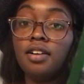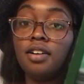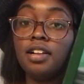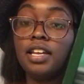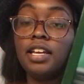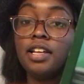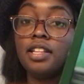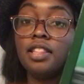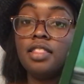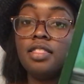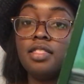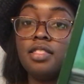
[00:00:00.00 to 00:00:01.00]
like
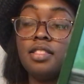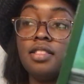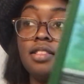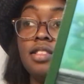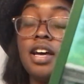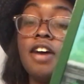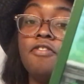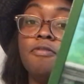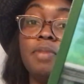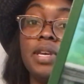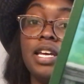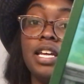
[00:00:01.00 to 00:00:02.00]
love
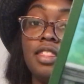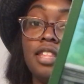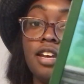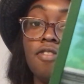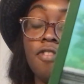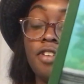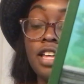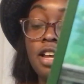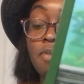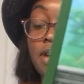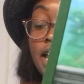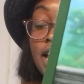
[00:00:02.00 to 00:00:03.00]
being a thing for them.